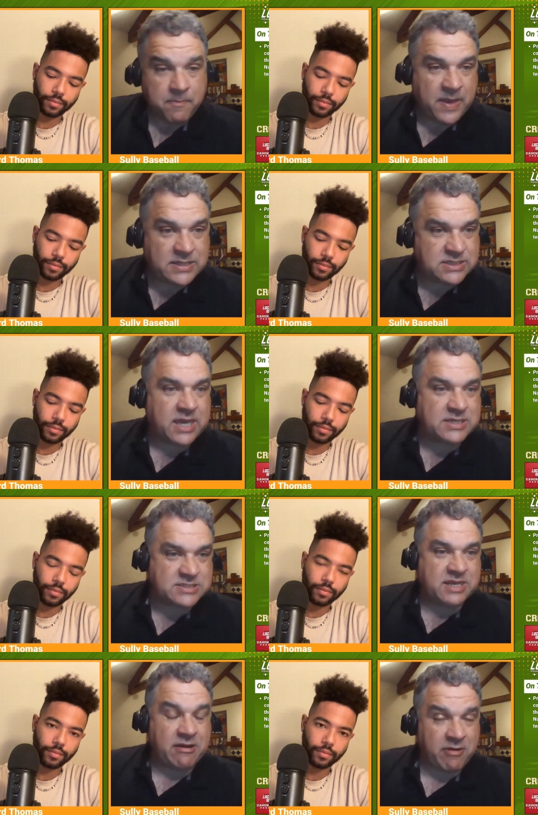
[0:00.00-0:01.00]
Speaker 1: Best case
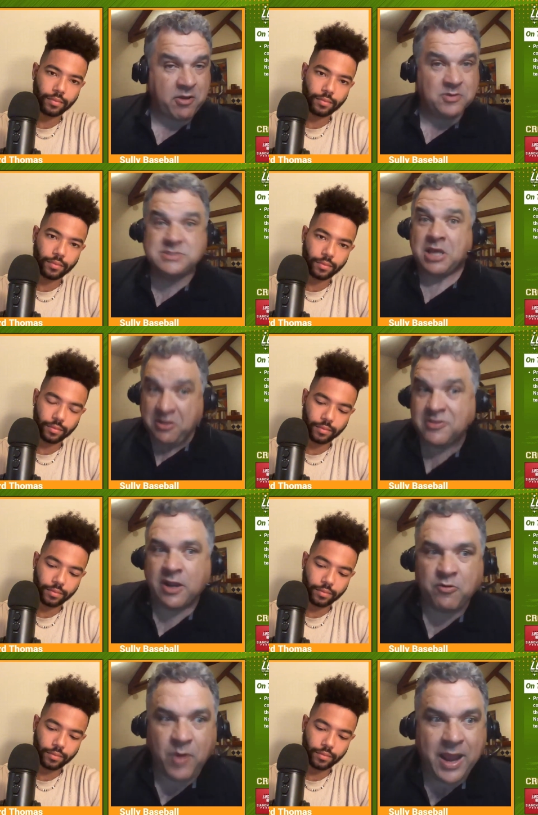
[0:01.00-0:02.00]
scenario is
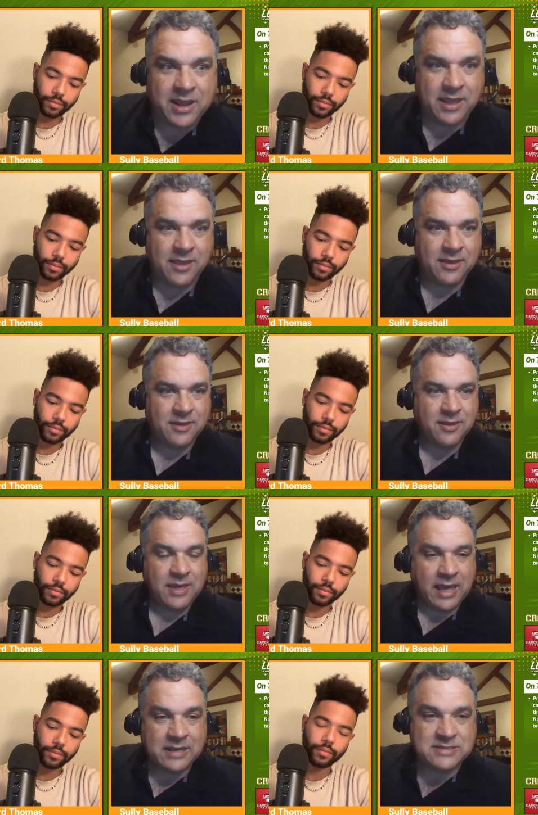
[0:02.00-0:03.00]
they're ready.
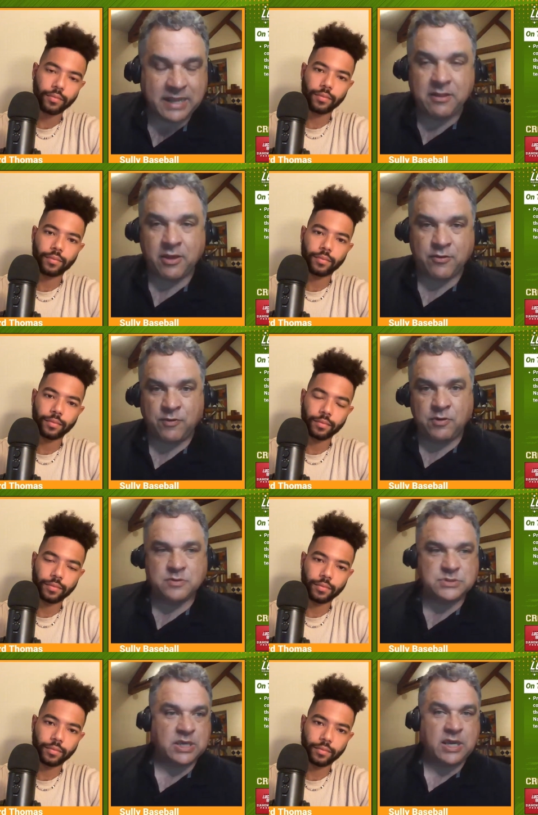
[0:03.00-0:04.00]
And De La
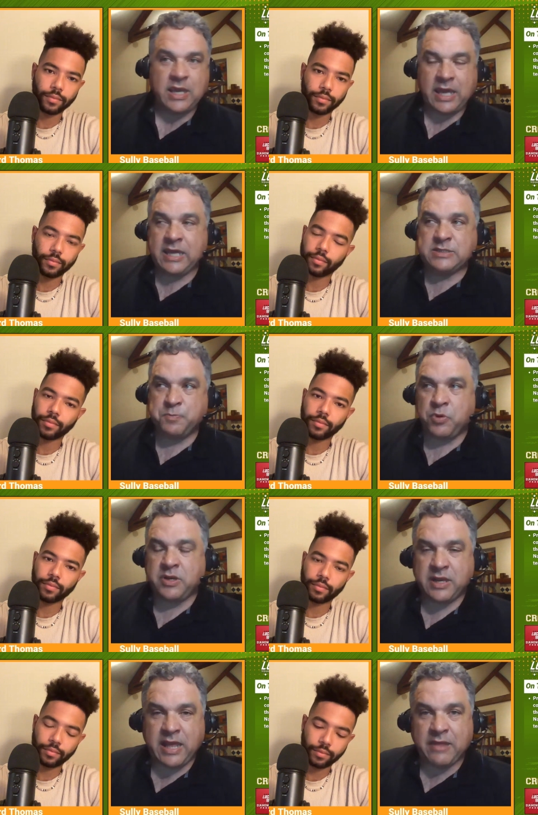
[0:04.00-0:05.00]
Cruz is
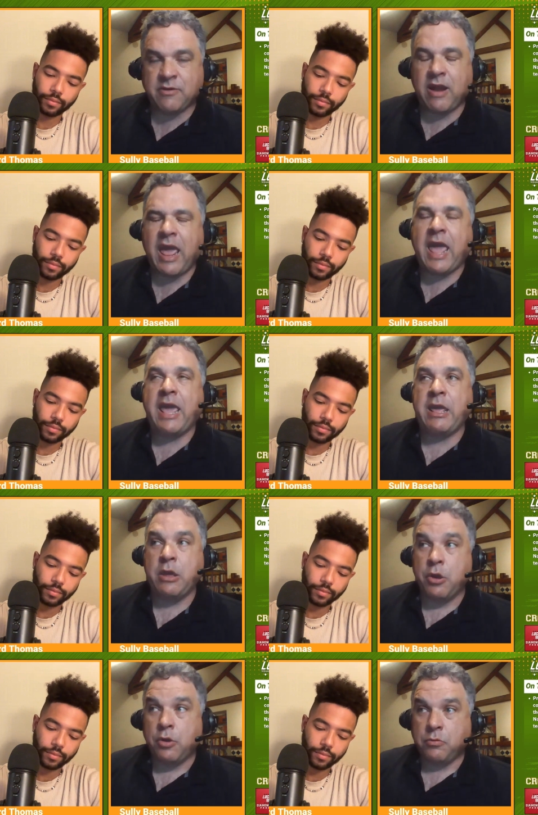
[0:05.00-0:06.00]
putting together a,
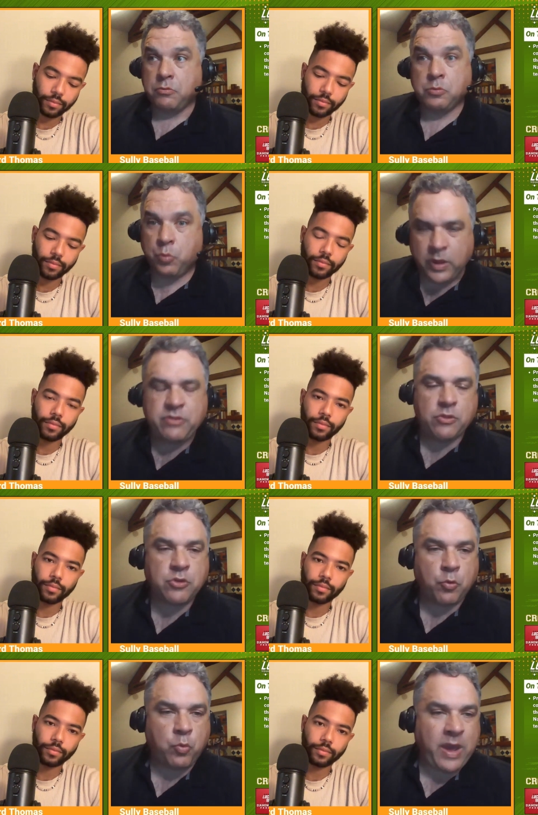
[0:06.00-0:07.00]
with
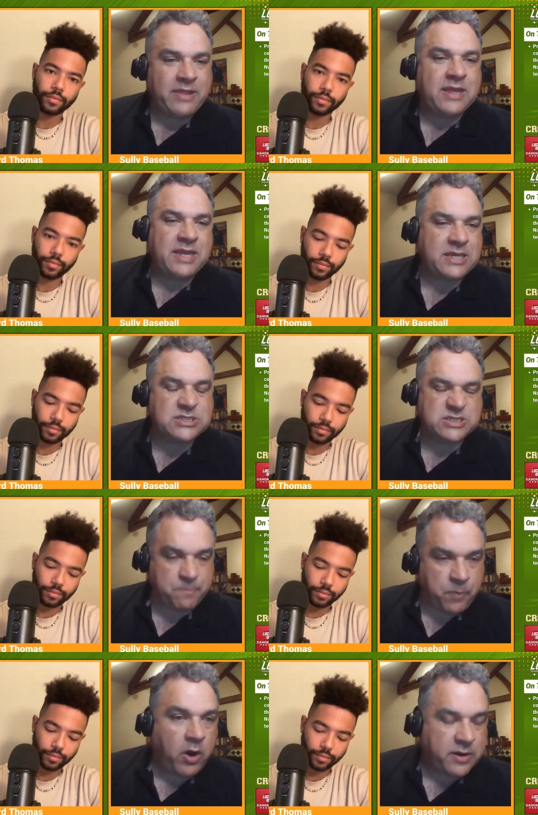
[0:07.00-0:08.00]
the way that he's
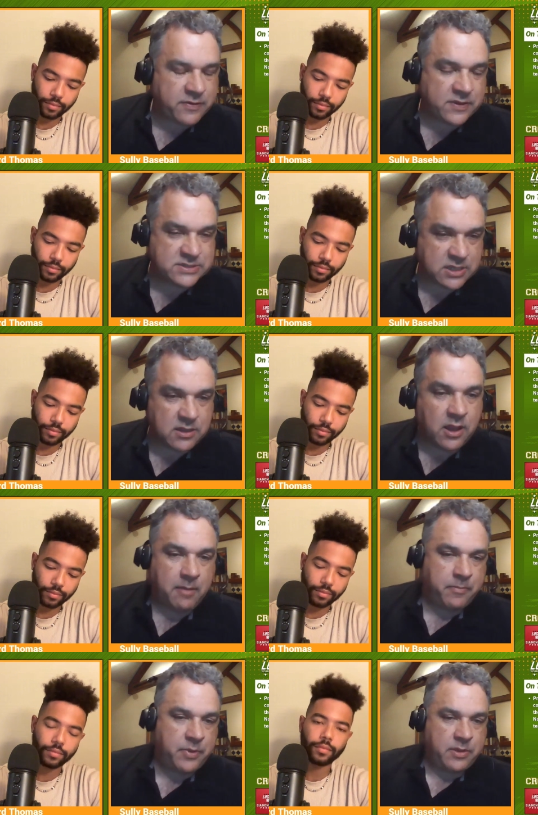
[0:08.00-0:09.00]
sparked this club,